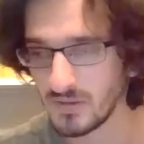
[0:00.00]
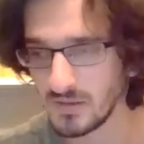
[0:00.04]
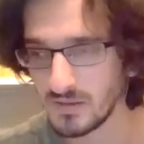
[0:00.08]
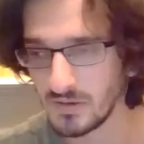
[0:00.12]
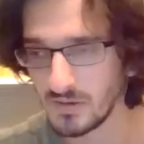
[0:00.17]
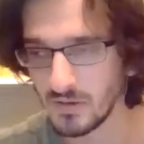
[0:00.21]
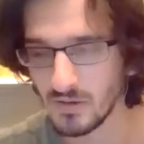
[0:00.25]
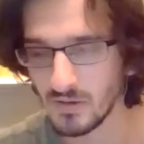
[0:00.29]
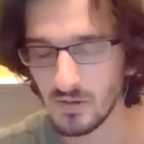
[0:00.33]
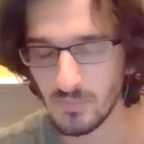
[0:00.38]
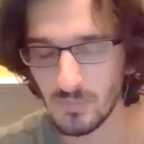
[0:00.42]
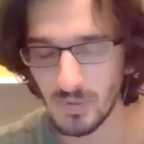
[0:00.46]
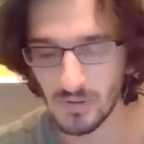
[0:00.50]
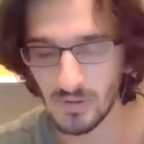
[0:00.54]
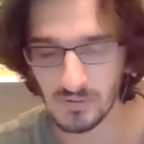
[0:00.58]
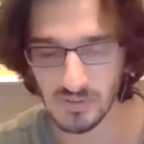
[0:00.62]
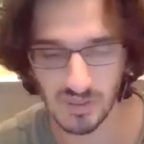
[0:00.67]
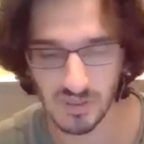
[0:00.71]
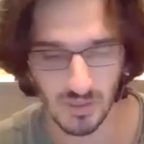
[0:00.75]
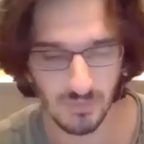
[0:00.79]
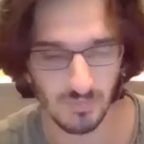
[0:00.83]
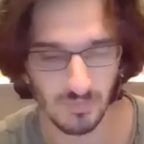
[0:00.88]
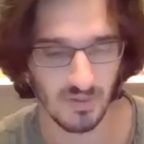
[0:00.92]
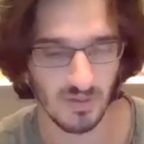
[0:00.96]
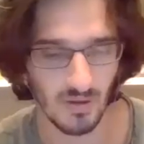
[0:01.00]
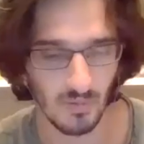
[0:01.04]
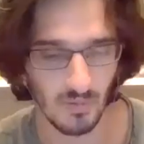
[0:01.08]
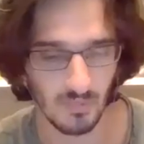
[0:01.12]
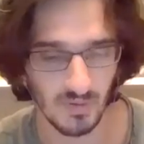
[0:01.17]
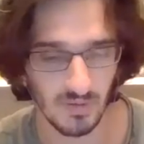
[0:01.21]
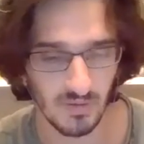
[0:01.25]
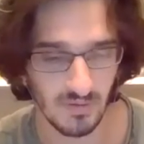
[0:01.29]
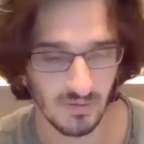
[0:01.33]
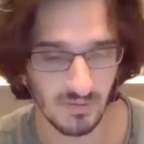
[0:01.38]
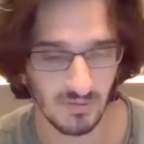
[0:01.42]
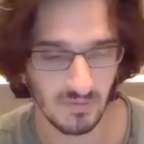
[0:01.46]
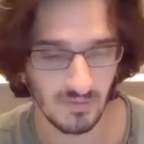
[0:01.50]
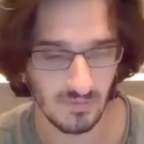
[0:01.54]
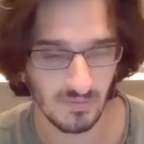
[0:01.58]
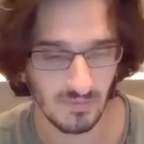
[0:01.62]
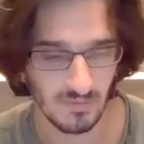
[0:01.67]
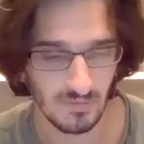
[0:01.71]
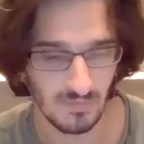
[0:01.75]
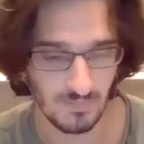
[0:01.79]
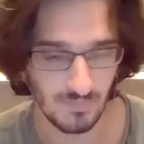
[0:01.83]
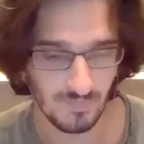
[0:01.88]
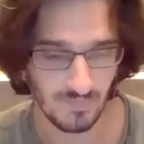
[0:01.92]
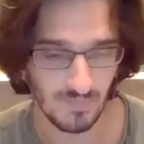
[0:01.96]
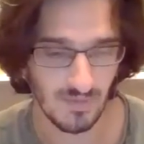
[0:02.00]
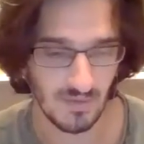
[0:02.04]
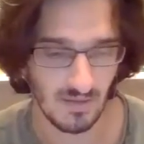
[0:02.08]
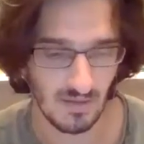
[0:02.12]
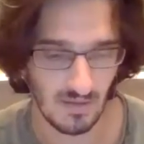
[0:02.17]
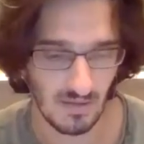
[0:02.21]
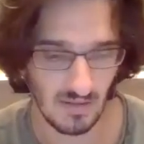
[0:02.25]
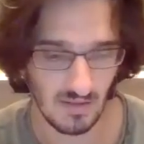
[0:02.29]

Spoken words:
could about a shipping company. Mm-hmm.